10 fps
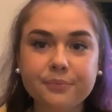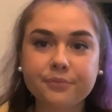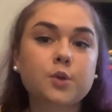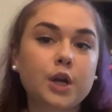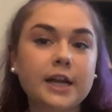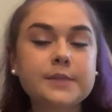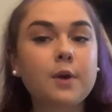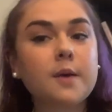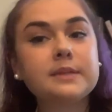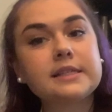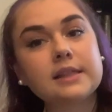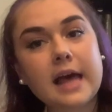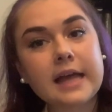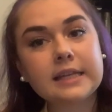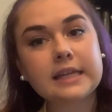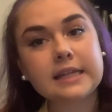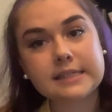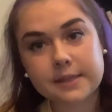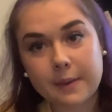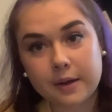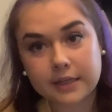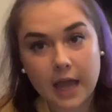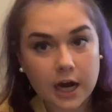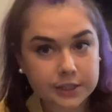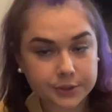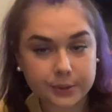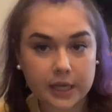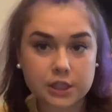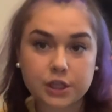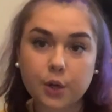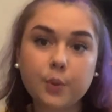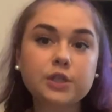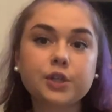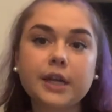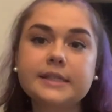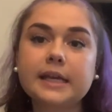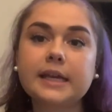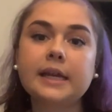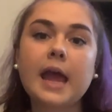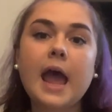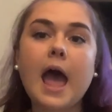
So our next prompt is Aladdin, and this is about a character who gets their wish granted.